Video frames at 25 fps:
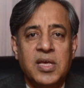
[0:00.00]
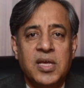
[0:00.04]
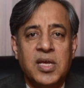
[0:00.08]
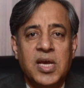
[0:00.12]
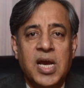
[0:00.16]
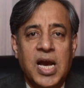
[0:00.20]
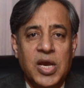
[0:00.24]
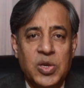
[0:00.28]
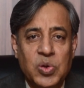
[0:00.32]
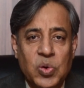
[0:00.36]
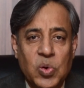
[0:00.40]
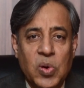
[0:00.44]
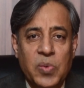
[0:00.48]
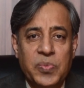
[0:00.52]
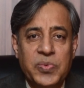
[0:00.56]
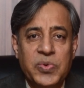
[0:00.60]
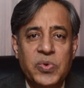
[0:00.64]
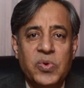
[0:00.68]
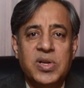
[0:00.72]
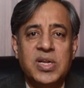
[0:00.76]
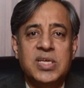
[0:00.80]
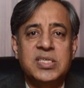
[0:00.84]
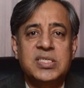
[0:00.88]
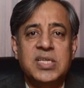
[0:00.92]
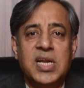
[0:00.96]
I hope
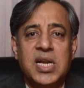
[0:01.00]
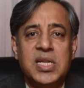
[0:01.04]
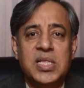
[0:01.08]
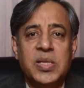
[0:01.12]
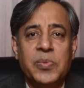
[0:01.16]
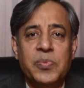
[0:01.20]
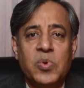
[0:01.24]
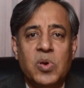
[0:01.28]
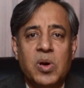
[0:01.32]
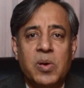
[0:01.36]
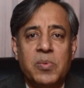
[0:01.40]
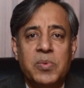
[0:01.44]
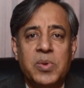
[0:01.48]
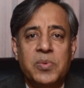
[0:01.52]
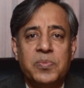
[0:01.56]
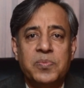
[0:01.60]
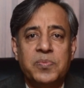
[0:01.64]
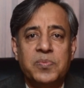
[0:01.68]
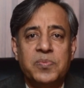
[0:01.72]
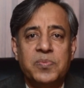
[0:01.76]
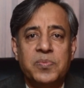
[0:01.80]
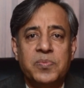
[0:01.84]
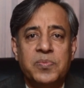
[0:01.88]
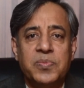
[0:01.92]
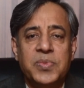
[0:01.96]
you understand the
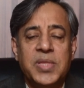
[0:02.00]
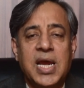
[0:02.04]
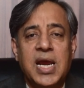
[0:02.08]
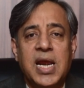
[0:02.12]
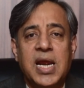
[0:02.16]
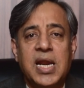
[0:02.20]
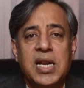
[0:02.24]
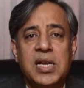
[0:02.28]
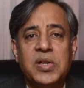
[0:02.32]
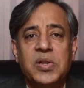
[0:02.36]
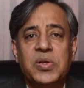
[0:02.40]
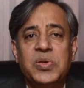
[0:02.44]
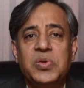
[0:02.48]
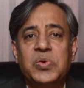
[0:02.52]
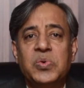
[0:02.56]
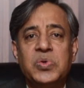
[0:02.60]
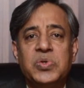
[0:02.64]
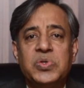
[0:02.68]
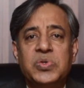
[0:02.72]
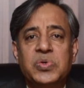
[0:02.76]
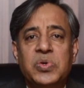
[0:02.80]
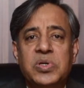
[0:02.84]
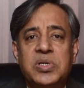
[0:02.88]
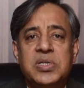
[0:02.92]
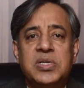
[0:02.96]
problem, that you
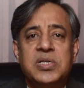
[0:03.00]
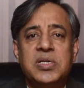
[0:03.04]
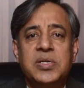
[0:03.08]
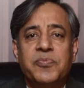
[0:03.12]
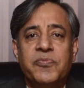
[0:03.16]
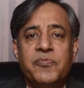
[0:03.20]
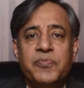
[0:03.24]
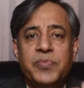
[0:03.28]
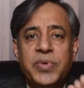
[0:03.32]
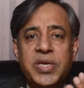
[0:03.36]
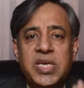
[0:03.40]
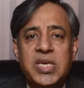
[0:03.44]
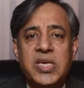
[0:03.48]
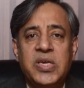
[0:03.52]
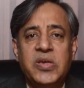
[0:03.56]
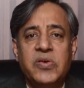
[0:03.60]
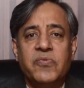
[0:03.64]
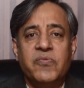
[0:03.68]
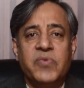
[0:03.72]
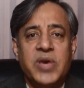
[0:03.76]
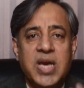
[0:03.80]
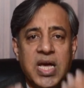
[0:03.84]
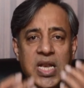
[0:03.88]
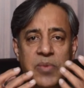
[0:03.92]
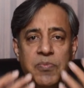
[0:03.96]
should be
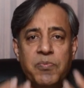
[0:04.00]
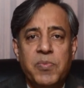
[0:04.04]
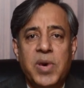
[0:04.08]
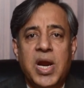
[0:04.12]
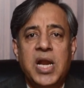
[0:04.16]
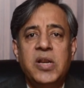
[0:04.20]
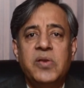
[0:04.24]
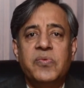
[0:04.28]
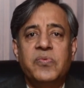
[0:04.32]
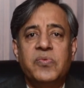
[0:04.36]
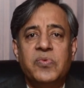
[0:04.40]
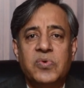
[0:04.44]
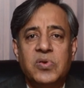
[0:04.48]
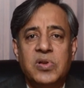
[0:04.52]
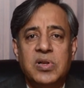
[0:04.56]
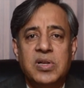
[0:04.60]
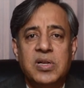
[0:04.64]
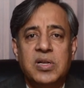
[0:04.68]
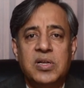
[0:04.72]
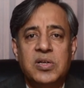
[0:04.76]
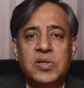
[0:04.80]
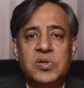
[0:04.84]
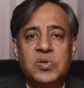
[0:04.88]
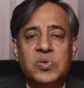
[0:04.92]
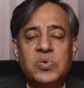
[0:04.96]
very
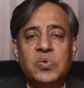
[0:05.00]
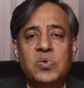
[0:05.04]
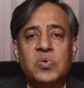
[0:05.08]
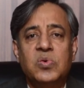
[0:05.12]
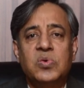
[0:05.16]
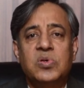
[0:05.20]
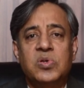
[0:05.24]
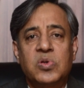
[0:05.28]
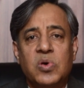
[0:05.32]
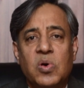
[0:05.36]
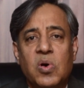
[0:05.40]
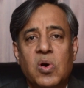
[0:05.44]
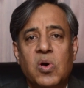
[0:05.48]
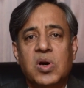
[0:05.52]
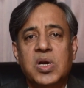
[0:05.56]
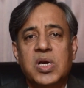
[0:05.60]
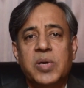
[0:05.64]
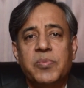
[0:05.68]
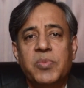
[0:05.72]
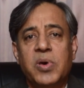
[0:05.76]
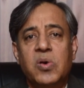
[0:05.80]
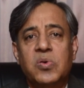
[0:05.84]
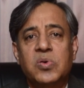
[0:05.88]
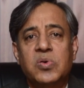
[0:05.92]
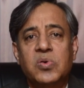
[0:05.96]
mindful to talk
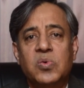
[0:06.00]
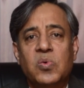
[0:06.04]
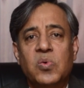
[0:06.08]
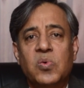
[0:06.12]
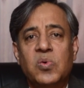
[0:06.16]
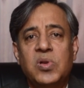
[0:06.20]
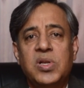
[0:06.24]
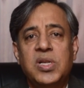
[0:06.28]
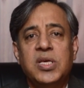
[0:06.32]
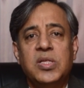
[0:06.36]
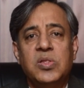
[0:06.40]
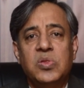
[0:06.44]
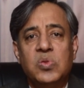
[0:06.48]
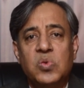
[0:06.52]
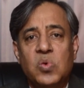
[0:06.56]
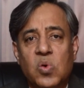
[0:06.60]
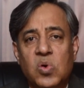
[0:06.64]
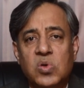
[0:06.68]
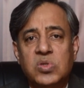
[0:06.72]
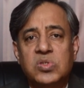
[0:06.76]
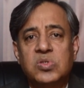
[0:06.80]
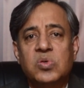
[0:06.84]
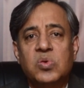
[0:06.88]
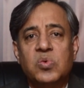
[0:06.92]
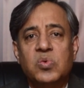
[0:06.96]
about only
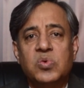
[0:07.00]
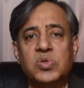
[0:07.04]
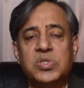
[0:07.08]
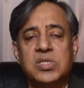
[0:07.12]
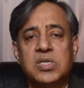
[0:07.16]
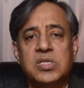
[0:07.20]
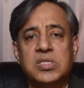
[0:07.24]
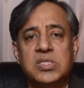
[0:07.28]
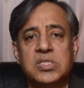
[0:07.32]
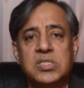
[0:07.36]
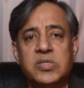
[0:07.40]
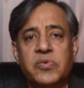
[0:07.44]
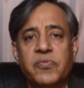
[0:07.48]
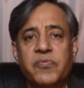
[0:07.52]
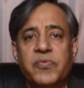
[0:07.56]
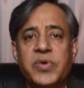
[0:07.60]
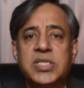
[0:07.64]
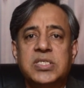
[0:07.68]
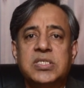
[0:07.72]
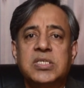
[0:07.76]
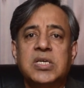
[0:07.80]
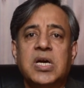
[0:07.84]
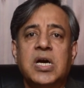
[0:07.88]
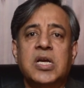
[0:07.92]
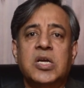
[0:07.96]
those solutions
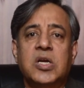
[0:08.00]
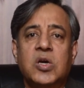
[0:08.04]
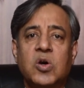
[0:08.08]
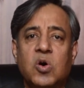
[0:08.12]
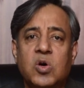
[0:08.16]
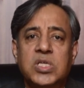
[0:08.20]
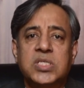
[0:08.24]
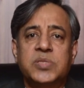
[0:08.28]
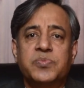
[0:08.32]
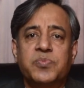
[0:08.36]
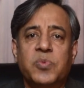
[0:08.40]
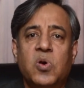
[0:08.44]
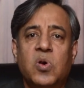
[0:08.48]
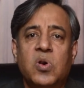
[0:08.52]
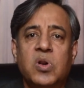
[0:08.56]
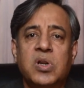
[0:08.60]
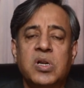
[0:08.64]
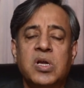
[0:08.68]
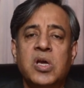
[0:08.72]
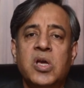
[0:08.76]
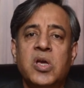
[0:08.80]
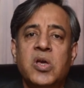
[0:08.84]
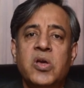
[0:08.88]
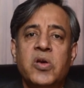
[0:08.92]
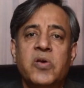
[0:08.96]
which
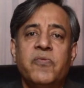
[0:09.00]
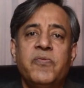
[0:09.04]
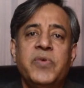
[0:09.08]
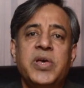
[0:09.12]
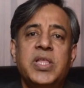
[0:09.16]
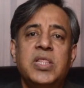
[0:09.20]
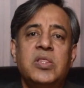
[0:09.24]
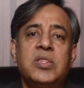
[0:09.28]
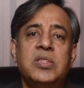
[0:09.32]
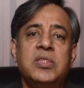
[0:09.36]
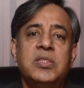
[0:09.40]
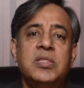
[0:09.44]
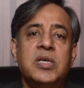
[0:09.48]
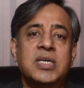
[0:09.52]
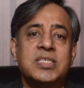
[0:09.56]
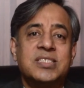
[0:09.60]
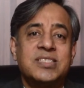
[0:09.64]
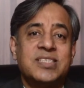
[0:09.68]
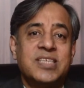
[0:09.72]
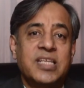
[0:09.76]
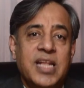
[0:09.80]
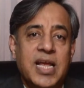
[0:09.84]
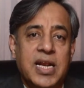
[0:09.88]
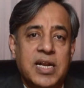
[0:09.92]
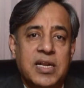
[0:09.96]
correspond with the
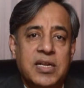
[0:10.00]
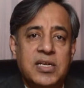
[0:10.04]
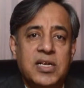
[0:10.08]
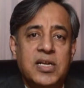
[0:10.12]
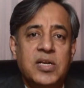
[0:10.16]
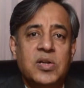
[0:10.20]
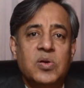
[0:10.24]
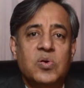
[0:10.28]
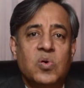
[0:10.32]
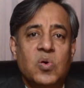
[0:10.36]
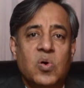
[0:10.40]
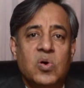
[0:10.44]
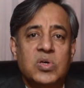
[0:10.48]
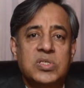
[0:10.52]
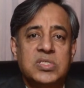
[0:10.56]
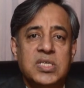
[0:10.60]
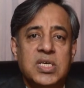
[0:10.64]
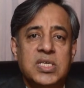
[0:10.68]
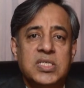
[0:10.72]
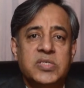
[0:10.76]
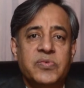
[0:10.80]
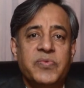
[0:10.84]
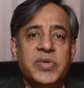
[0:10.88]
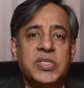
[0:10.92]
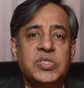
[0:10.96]
selected
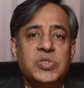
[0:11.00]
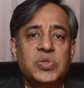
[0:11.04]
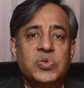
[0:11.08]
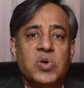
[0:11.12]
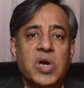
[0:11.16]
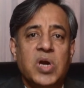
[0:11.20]
causes which you